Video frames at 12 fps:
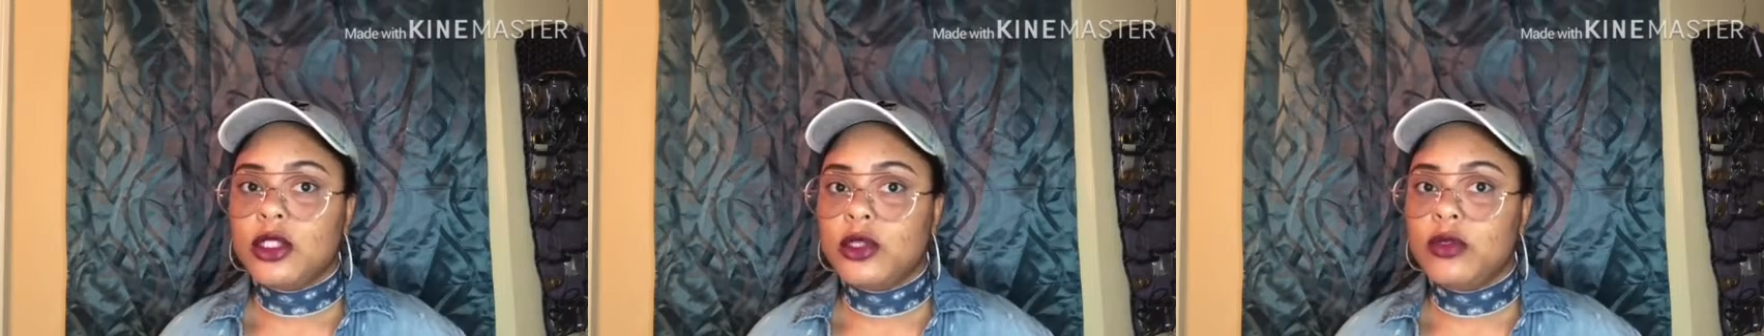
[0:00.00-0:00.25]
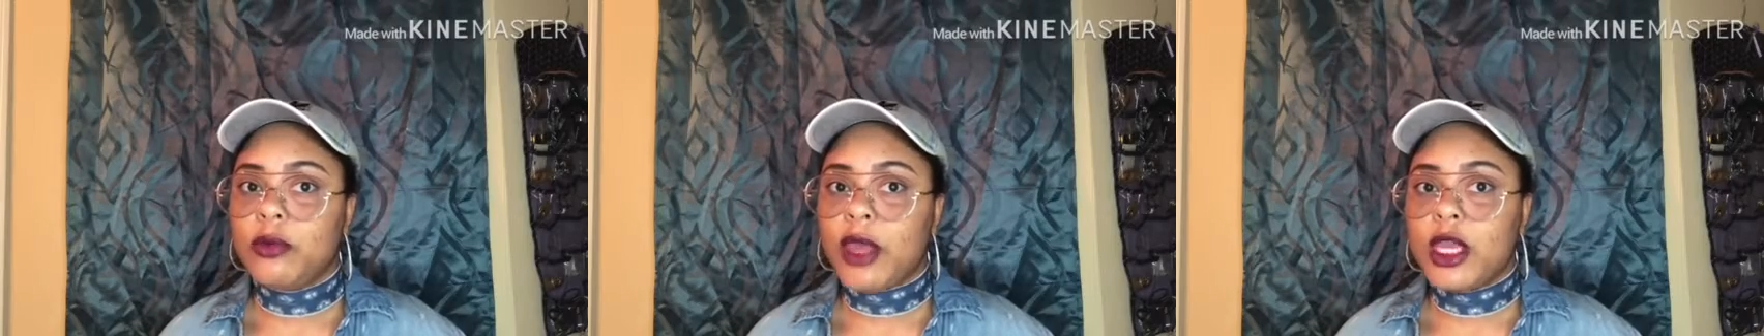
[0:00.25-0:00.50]

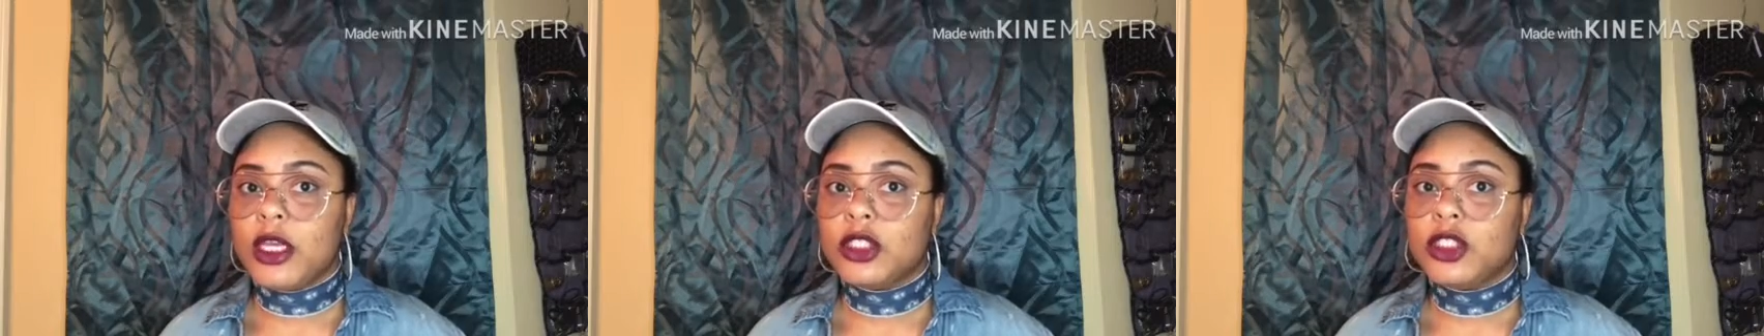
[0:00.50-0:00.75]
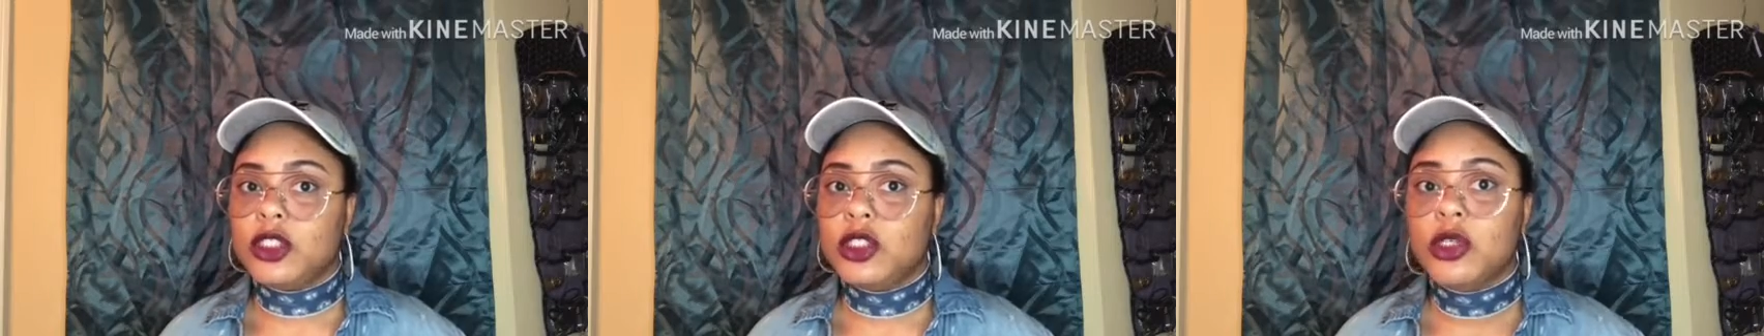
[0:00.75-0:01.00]
to
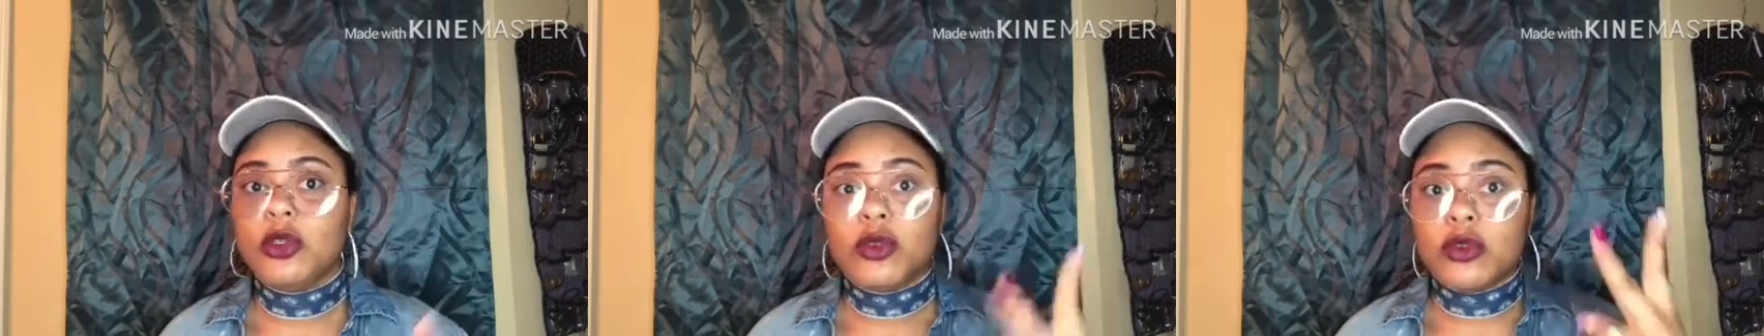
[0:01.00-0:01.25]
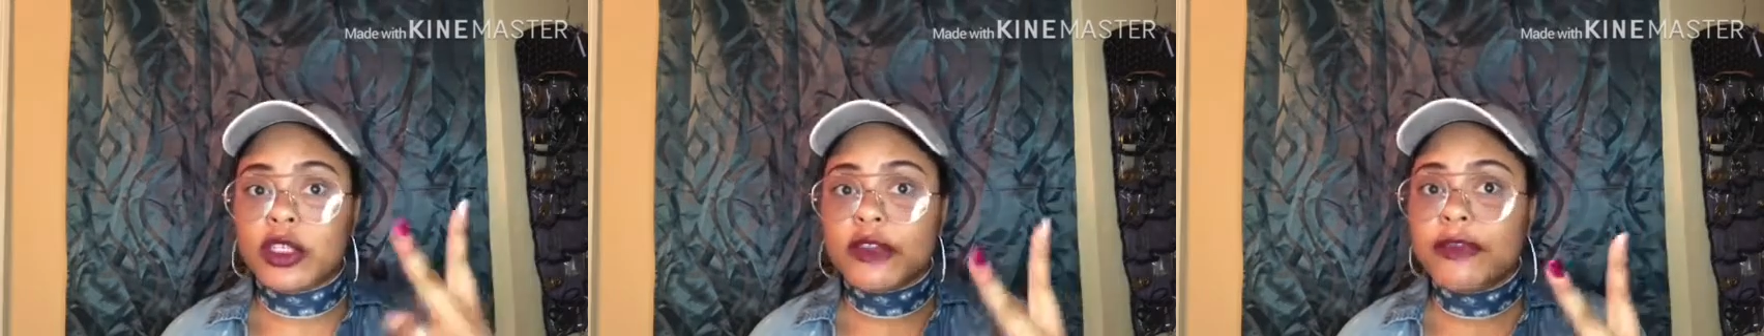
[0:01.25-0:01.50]
manage
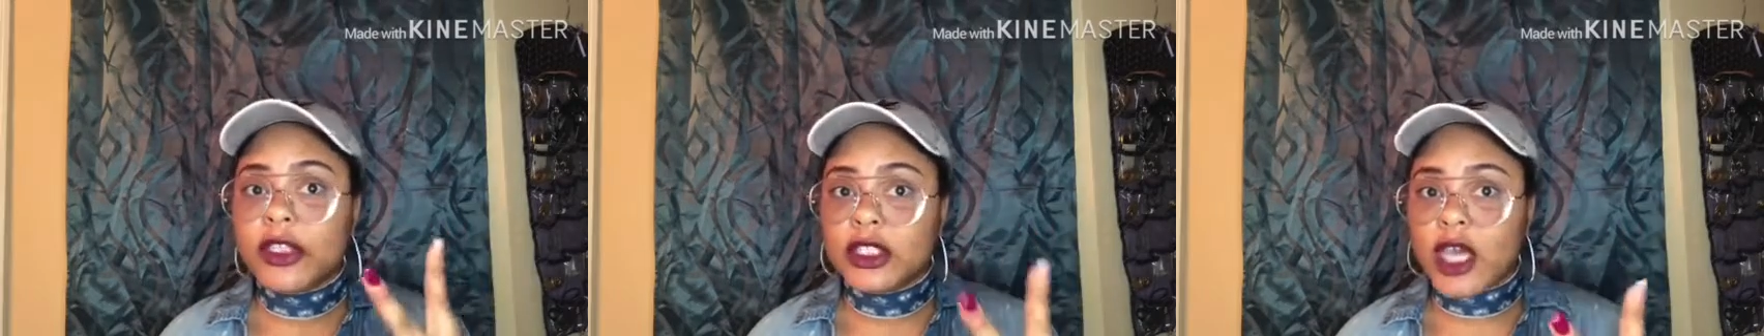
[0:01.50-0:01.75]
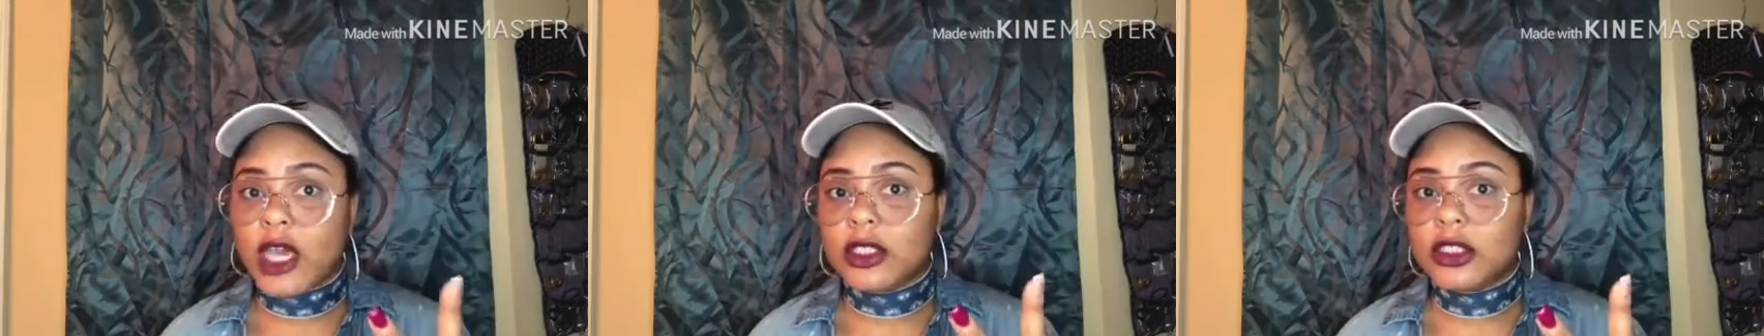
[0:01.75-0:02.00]
two
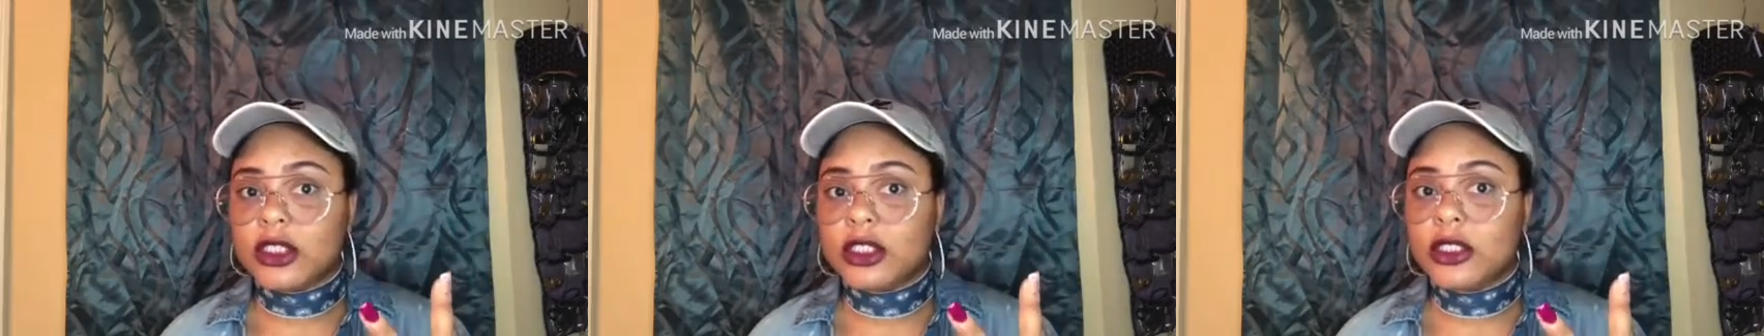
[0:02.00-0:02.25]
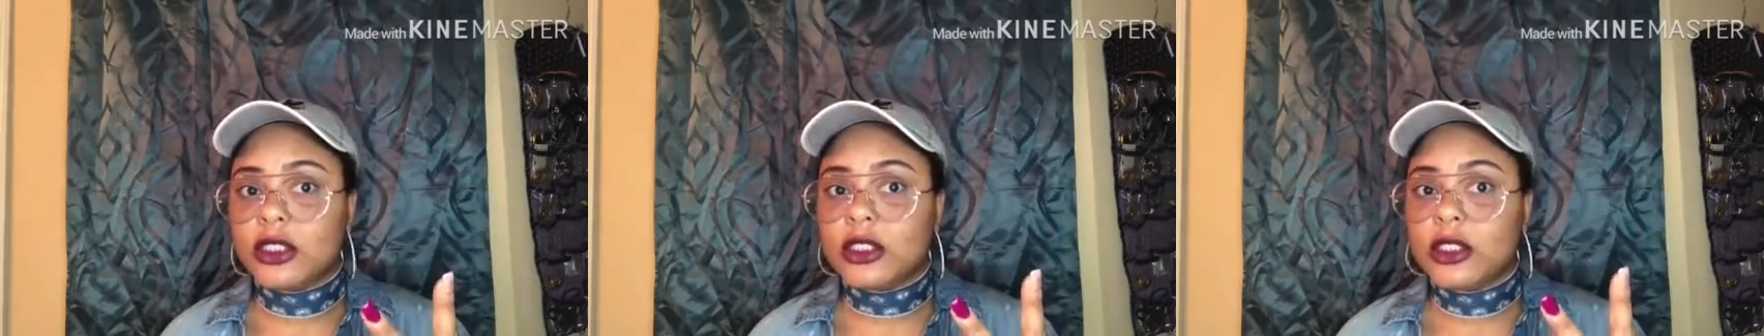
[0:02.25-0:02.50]
different
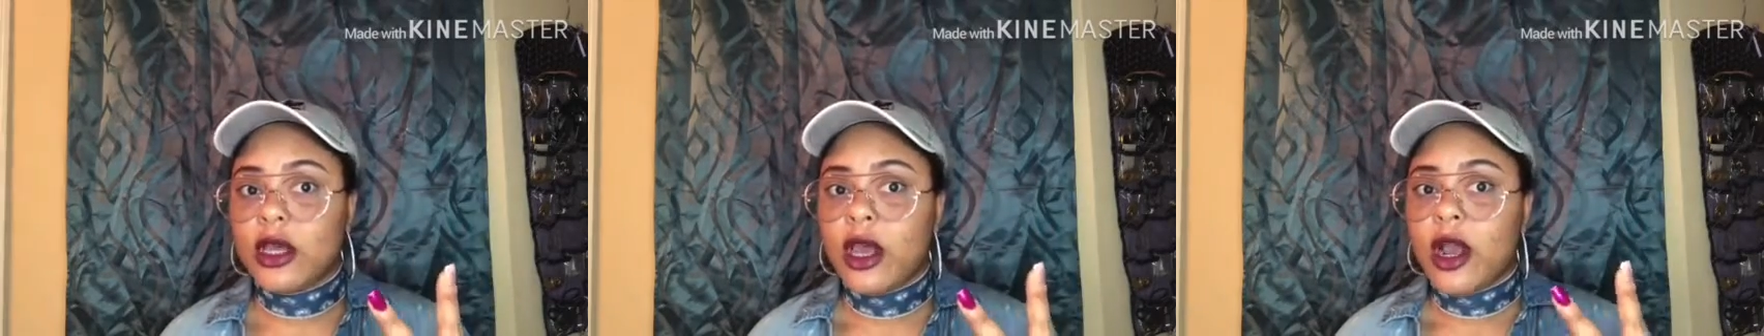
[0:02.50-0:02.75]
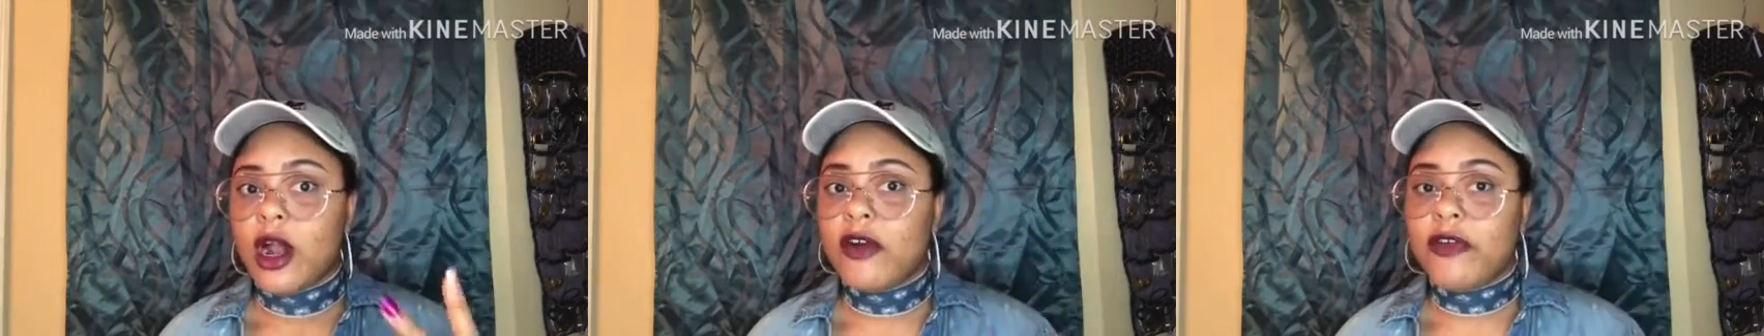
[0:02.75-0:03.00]

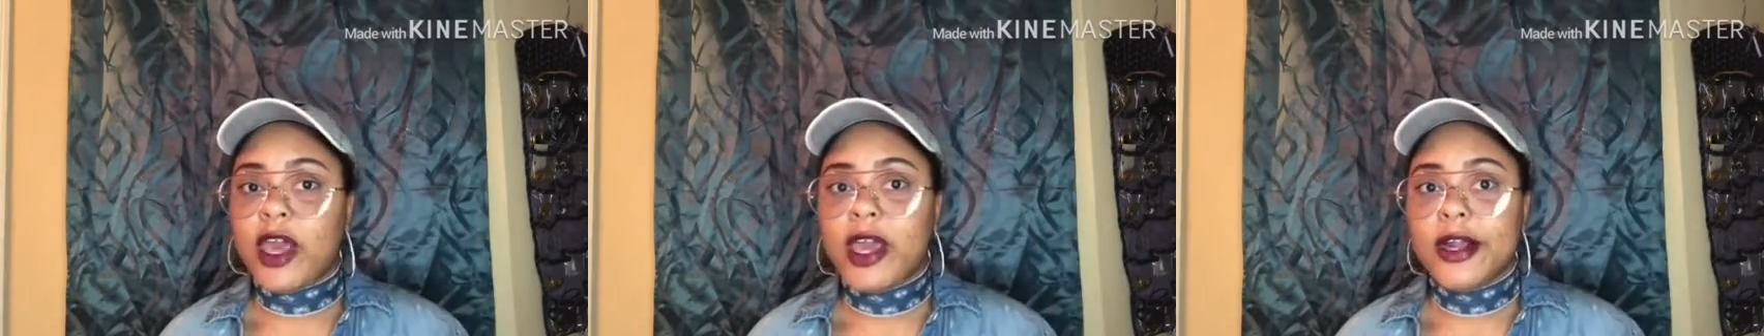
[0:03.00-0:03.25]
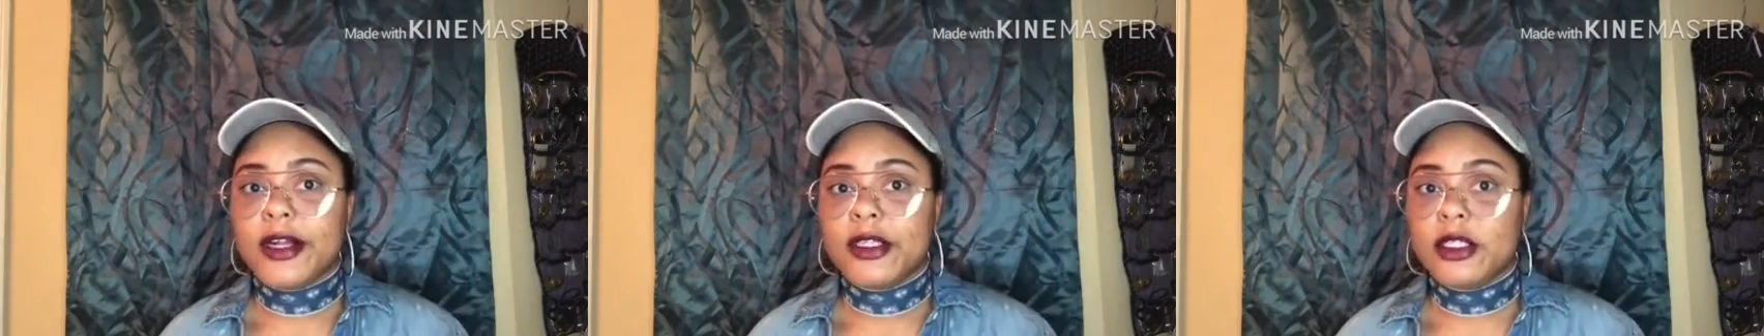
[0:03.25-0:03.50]
textures of
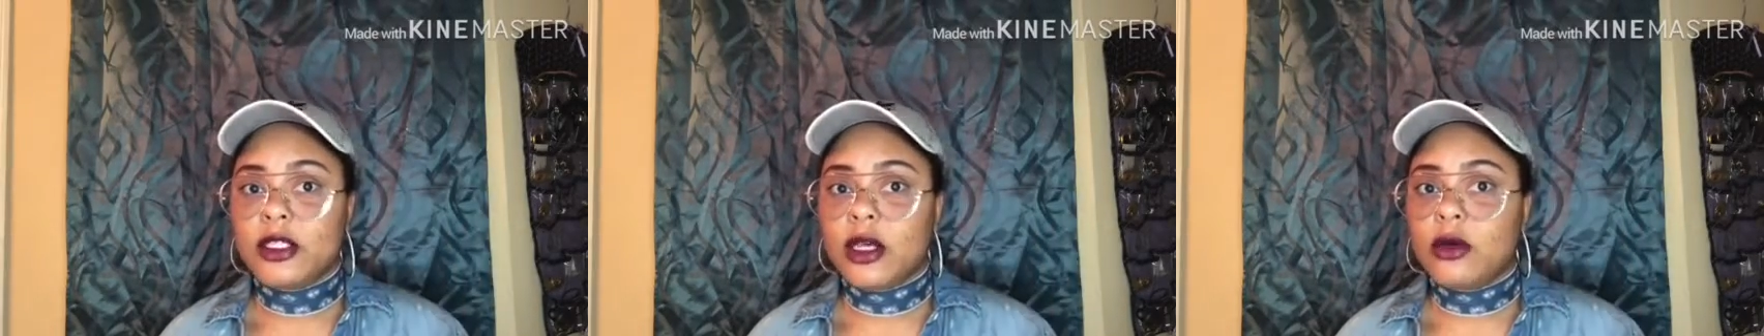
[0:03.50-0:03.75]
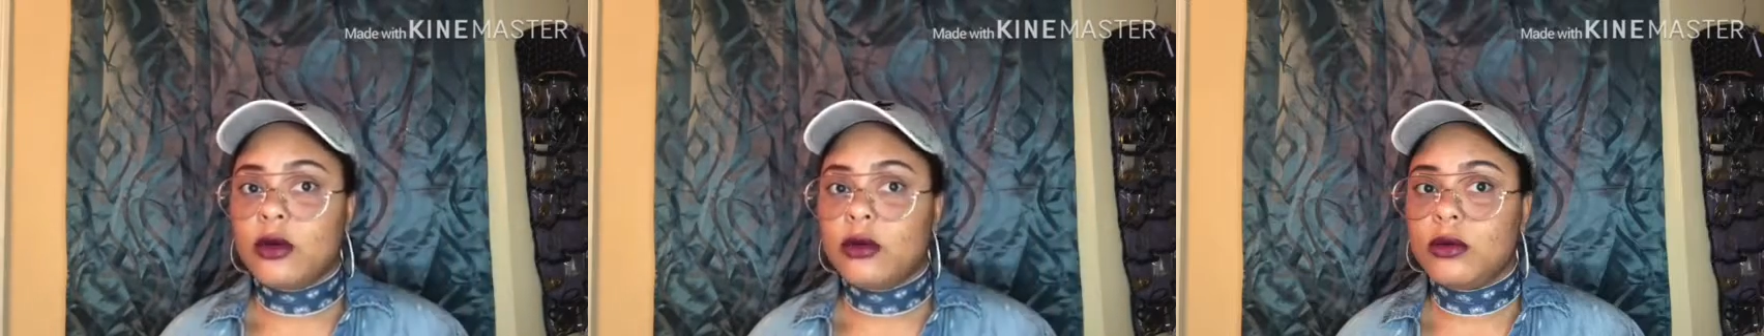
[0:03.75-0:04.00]
hair,
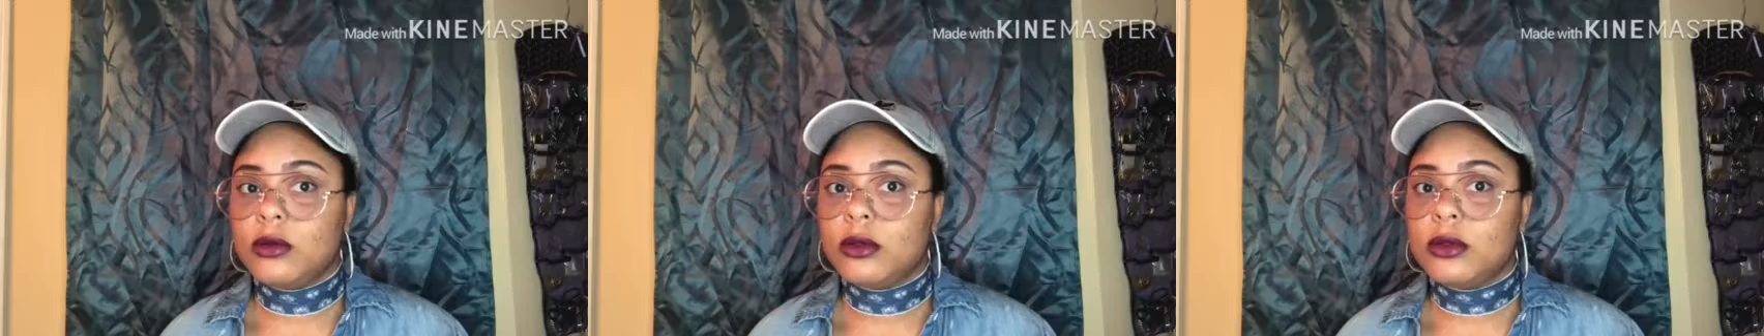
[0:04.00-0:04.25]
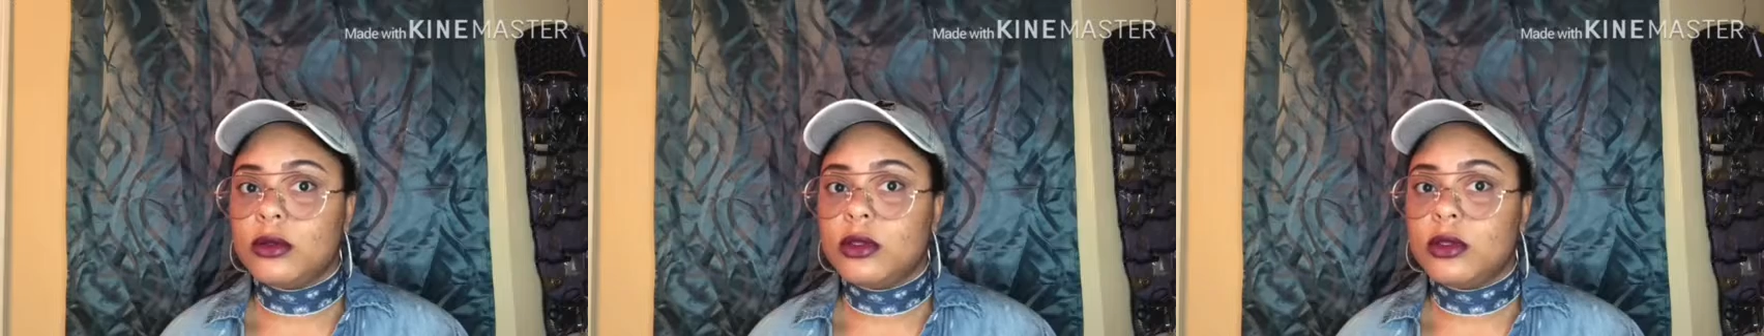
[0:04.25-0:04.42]
so